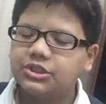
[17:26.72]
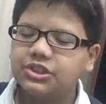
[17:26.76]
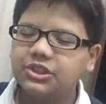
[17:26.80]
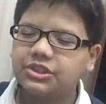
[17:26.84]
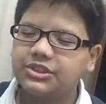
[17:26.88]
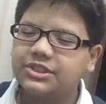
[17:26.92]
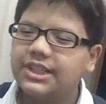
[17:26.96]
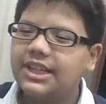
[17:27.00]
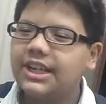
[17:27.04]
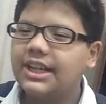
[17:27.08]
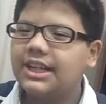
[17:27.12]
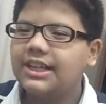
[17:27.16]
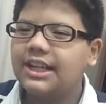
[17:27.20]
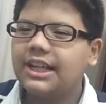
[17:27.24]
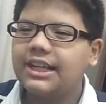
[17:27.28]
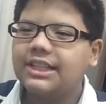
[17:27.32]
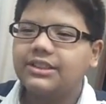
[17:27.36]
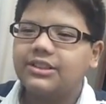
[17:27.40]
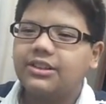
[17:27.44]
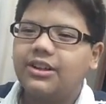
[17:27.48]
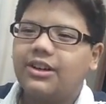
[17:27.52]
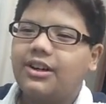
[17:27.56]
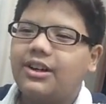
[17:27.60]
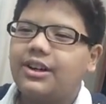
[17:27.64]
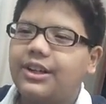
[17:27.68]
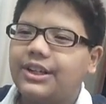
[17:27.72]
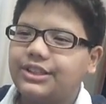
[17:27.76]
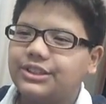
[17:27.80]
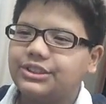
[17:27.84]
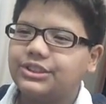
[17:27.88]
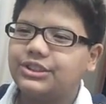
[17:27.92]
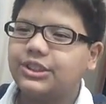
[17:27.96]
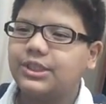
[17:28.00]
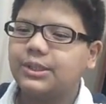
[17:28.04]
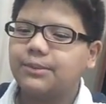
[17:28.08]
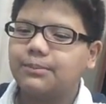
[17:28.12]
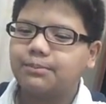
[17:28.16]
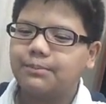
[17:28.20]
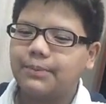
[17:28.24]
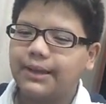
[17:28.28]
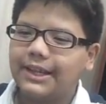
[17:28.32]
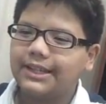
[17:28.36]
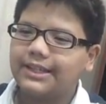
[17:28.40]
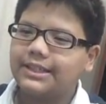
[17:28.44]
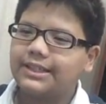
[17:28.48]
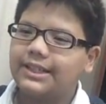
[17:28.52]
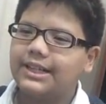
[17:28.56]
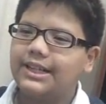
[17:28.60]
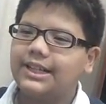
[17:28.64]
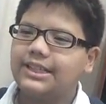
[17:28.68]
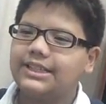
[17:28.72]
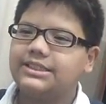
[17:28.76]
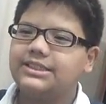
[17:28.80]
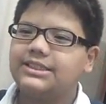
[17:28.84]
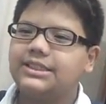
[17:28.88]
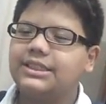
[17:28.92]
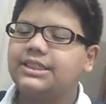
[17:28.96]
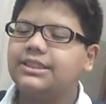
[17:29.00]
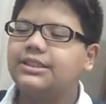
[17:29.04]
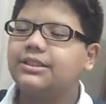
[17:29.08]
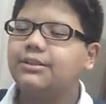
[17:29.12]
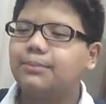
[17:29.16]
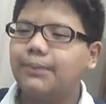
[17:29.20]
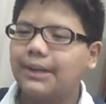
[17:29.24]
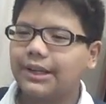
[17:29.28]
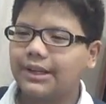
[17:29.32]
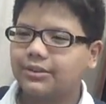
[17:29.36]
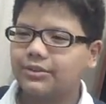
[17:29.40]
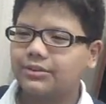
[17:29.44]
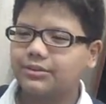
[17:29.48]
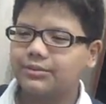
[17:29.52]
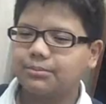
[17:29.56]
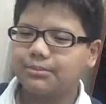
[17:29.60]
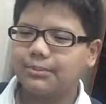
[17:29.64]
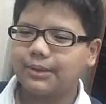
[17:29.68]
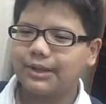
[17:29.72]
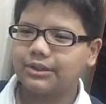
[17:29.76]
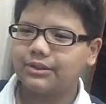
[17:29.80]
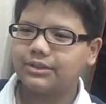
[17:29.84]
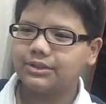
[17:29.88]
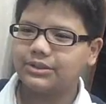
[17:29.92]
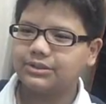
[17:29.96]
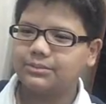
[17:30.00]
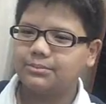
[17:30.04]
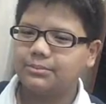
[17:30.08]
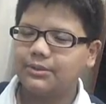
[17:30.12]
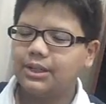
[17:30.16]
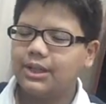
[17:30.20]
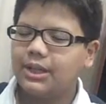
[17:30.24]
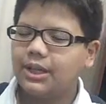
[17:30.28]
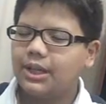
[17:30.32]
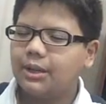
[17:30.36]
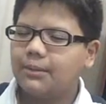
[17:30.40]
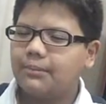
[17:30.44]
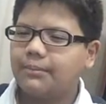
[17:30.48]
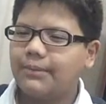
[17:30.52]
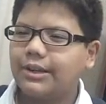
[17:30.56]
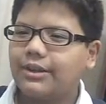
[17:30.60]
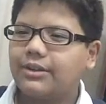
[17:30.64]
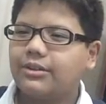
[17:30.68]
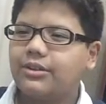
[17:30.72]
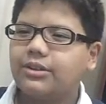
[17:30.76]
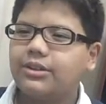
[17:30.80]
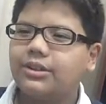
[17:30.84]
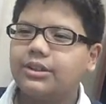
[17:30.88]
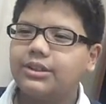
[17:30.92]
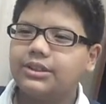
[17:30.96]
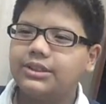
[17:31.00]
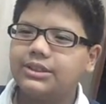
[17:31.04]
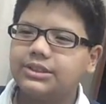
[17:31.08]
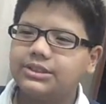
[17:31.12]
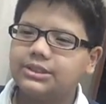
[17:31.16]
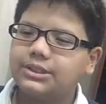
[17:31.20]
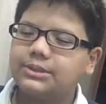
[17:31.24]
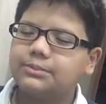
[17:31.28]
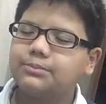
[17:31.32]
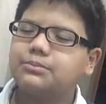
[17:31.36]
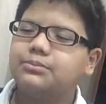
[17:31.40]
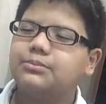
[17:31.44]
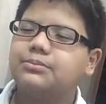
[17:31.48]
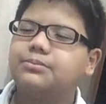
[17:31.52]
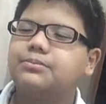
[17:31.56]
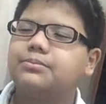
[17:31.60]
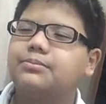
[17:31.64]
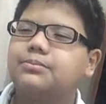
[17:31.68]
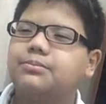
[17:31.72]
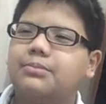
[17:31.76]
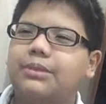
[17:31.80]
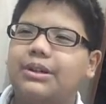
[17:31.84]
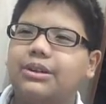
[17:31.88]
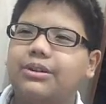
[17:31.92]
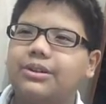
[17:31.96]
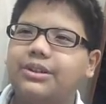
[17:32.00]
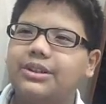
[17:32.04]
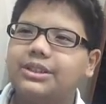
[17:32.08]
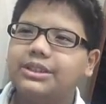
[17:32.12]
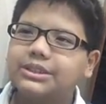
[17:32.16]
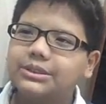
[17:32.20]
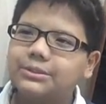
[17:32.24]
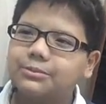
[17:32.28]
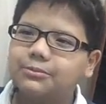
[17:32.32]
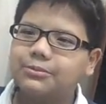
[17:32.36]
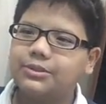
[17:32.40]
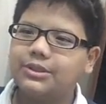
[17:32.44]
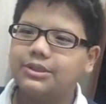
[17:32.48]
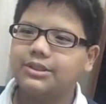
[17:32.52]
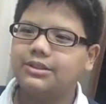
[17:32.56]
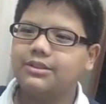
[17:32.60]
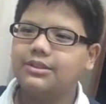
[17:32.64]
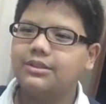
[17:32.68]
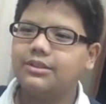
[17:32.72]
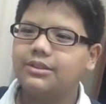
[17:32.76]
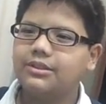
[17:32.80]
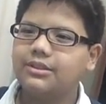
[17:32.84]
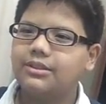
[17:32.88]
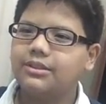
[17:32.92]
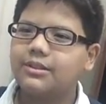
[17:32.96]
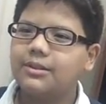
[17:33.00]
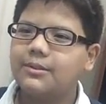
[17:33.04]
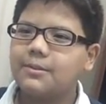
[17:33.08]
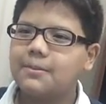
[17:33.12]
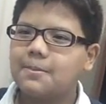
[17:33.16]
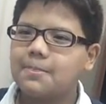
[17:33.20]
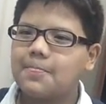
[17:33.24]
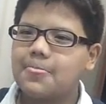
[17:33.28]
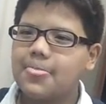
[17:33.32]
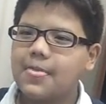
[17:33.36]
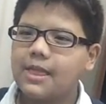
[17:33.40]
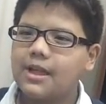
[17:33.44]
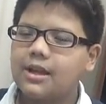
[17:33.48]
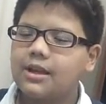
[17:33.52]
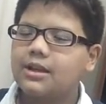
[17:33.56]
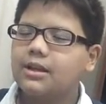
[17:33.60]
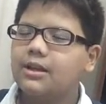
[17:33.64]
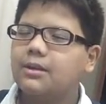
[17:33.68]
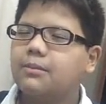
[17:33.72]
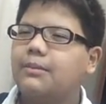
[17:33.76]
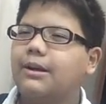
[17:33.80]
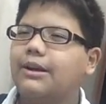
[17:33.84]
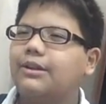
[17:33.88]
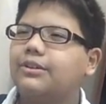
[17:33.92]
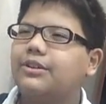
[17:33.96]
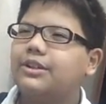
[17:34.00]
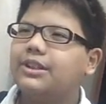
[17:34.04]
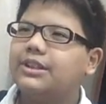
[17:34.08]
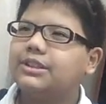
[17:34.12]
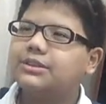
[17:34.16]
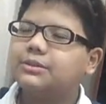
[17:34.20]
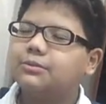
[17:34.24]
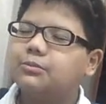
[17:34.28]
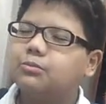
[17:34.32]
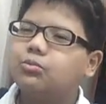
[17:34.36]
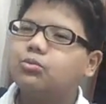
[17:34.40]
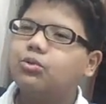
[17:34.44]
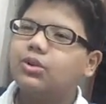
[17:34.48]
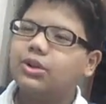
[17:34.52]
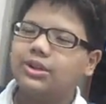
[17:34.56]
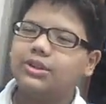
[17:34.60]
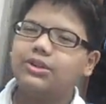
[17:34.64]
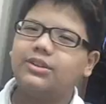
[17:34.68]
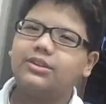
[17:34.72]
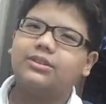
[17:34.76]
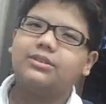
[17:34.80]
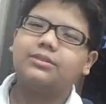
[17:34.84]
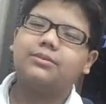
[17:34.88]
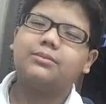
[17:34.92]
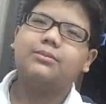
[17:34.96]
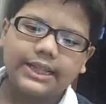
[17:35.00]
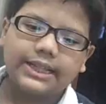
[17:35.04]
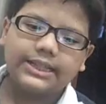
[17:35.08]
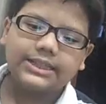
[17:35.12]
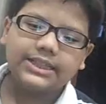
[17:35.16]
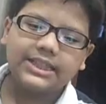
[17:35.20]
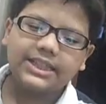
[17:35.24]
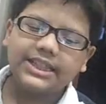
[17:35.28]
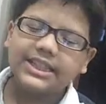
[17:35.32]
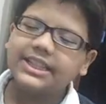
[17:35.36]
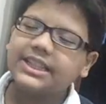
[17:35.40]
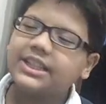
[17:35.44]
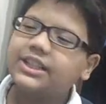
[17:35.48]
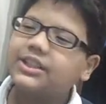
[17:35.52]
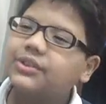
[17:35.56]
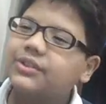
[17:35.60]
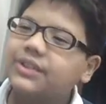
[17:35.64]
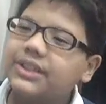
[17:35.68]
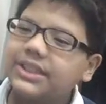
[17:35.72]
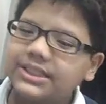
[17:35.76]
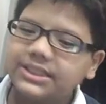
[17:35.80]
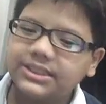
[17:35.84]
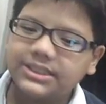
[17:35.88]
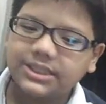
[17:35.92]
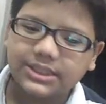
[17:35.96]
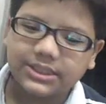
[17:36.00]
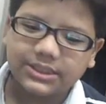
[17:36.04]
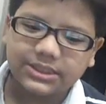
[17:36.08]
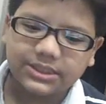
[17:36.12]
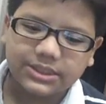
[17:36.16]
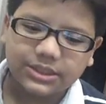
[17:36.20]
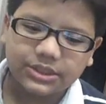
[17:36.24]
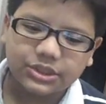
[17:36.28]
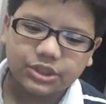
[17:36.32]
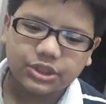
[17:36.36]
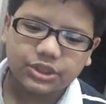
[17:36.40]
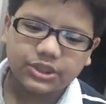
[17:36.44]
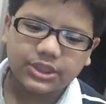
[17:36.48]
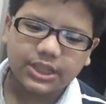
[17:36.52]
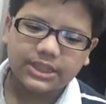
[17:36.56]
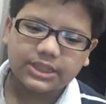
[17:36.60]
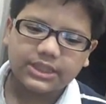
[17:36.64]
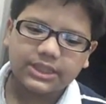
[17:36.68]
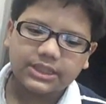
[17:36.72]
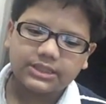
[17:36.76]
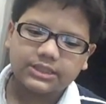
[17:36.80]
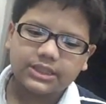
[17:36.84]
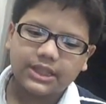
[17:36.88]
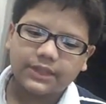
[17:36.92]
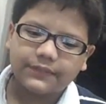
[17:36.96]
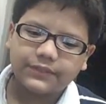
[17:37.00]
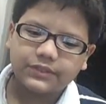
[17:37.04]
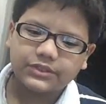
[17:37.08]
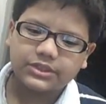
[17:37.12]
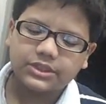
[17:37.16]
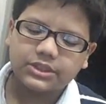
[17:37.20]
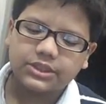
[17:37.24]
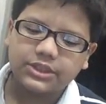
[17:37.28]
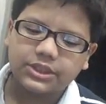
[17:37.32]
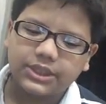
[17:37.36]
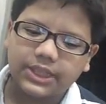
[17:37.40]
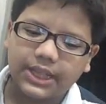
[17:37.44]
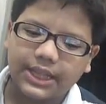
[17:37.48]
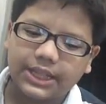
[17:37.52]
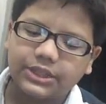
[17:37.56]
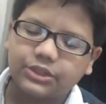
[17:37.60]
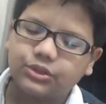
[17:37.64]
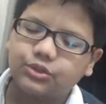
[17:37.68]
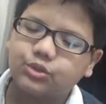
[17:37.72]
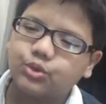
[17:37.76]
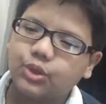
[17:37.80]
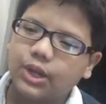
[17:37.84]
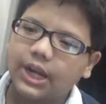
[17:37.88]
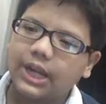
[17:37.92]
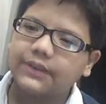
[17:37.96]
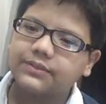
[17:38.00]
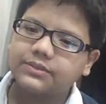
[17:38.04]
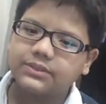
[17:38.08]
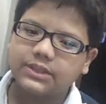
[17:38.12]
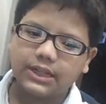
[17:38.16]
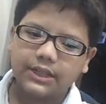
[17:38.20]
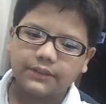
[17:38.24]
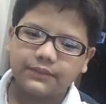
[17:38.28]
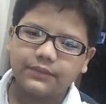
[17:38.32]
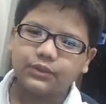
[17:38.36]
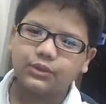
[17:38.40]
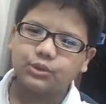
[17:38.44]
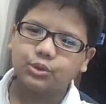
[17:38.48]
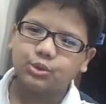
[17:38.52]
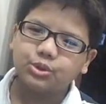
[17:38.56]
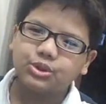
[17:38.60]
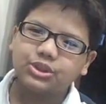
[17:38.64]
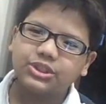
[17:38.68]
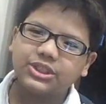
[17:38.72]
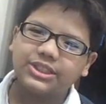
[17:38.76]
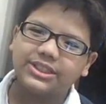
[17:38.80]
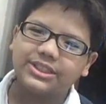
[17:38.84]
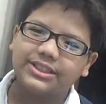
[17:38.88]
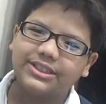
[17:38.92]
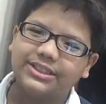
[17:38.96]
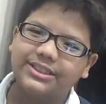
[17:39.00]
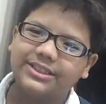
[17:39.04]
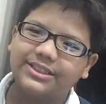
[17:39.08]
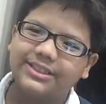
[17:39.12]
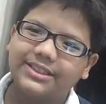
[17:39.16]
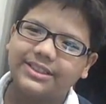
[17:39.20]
So they are like the hotshot bad guys in the microorganism world. It actually increases the genetic diversity and drives evolution.